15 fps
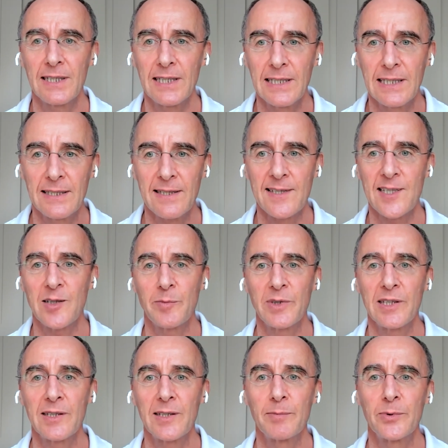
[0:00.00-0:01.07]
They need this to
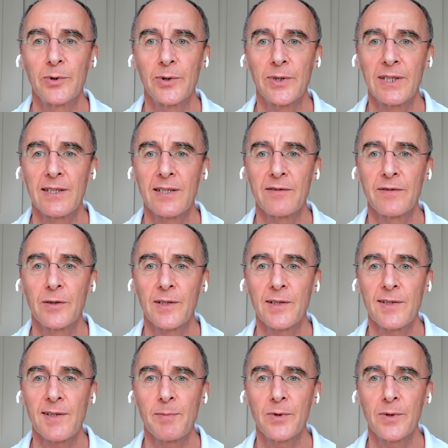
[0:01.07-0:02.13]
be brought into
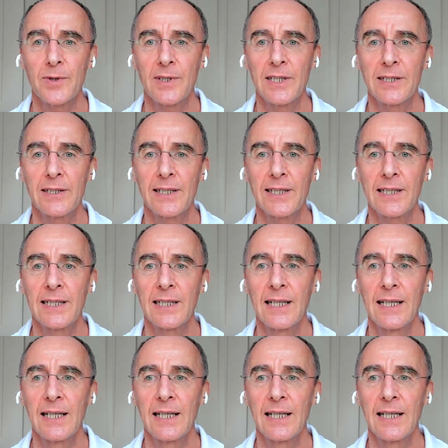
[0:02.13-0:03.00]
focus more clearly.